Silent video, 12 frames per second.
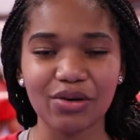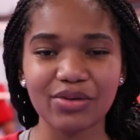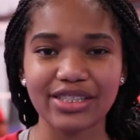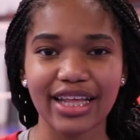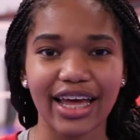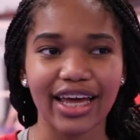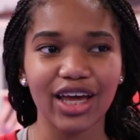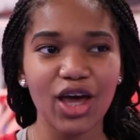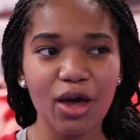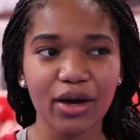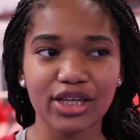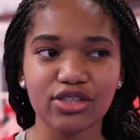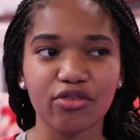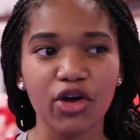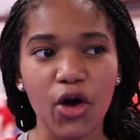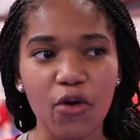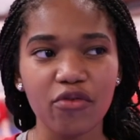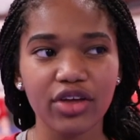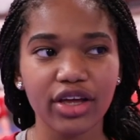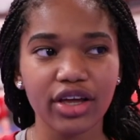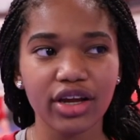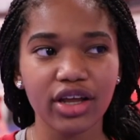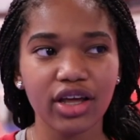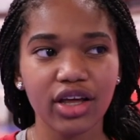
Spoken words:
It was like, because of COVID,